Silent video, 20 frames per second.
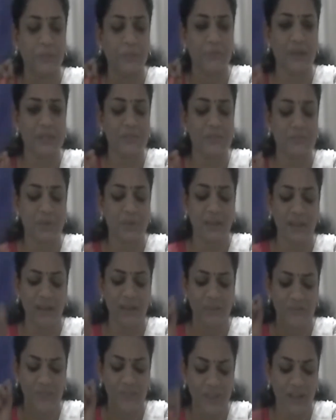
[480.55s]
must be
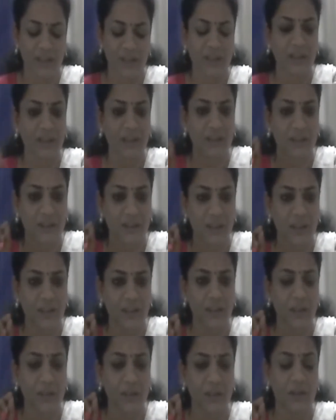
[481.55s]
a very
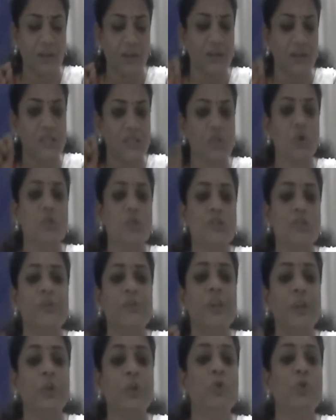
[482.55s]

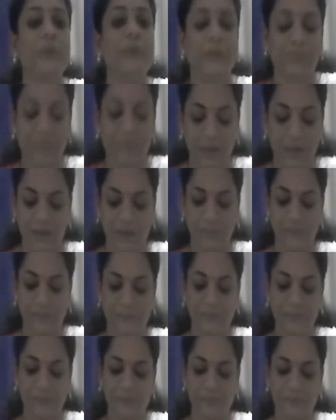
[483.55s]
resourceful human being,
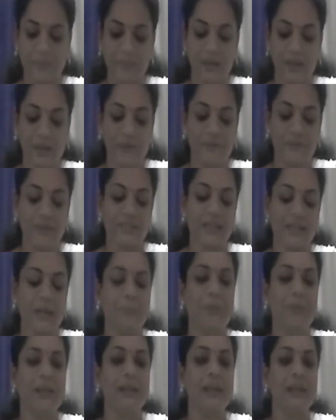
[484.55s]
which I
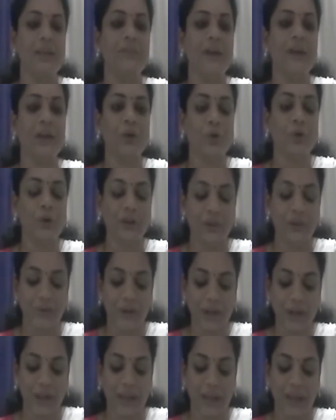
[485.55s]
believe I could
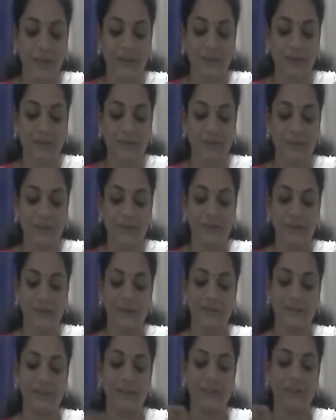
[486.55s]
create
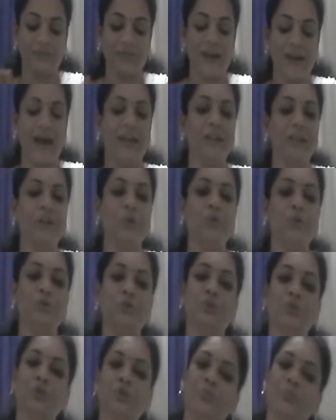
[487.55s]
that value
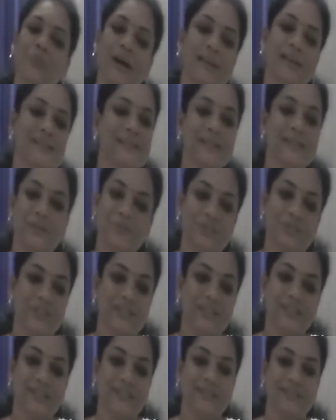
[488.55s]
through my
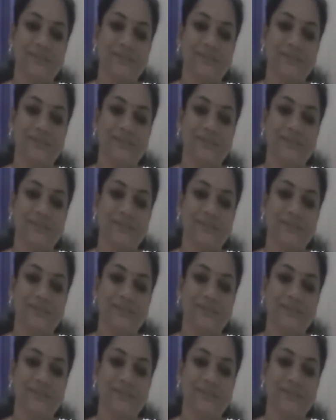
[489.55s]
subject.